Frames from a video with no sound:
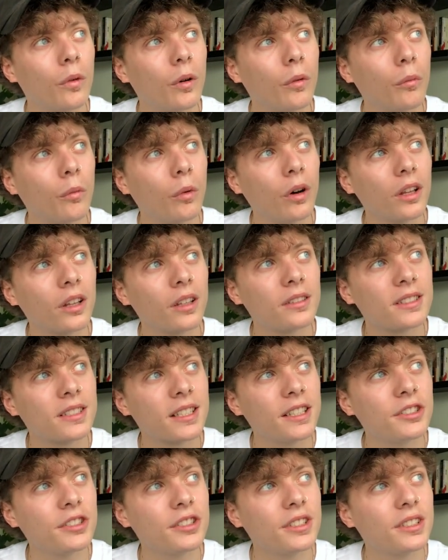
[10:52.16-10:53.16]
what are those
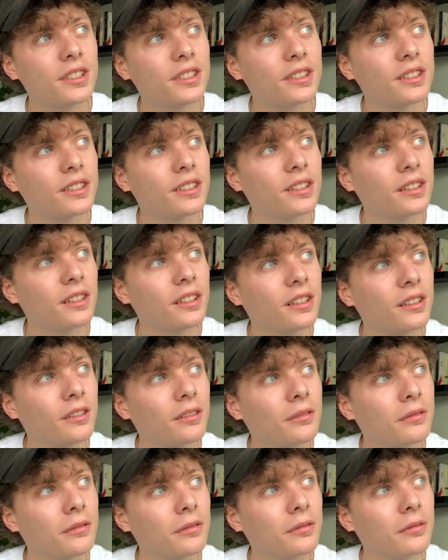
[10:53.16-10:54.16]
teachers,
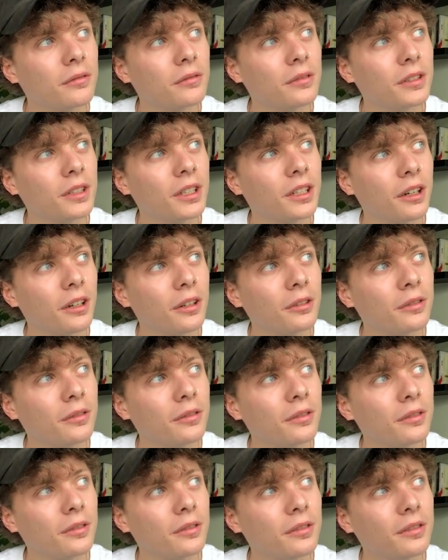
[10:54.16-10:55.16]
you know,
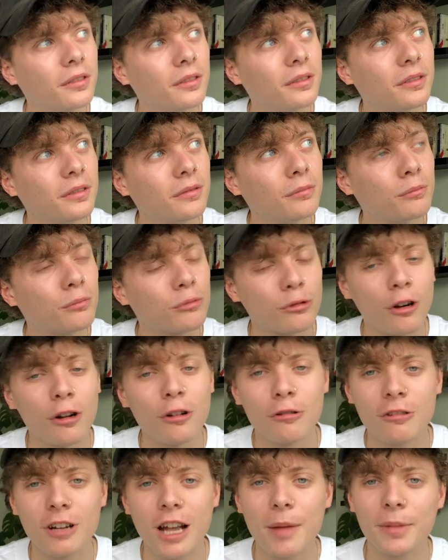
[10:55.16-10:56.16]

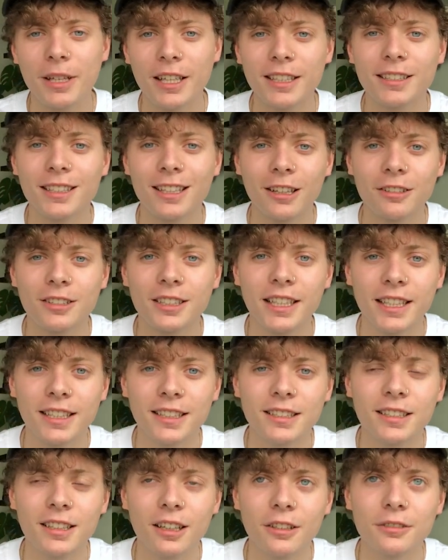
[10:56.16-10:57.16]
programming into those
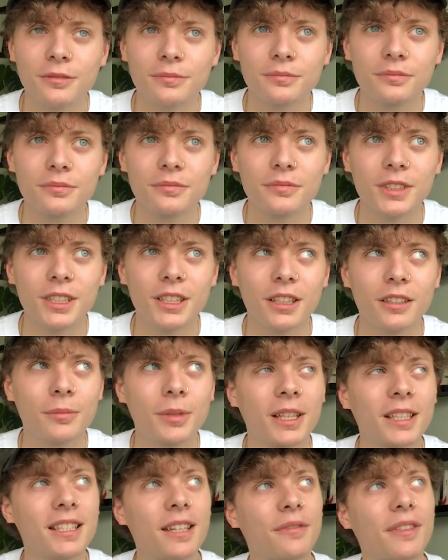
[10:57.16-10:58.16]
kids though? You know,
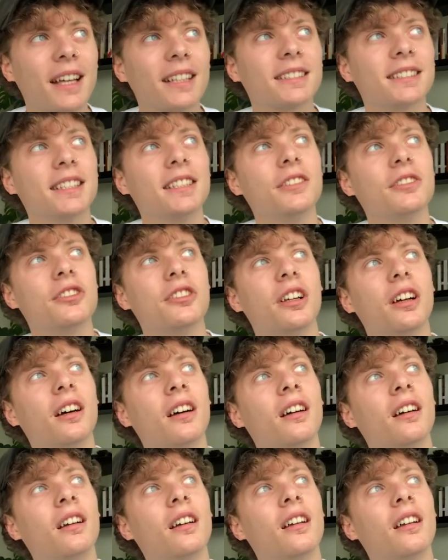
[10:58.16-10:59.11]
because if that teacher